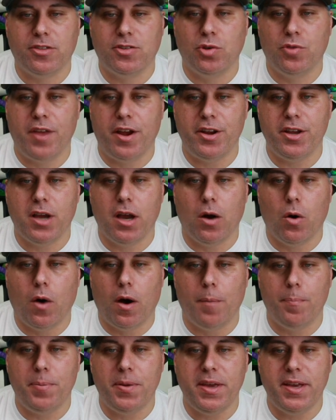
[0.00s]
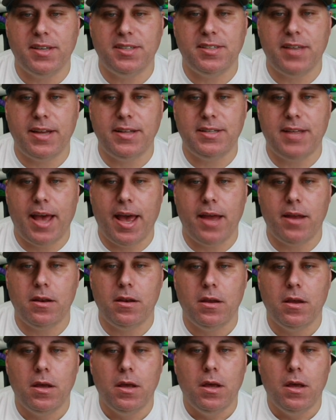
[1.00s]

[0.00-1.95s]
So there you go. A PSA 10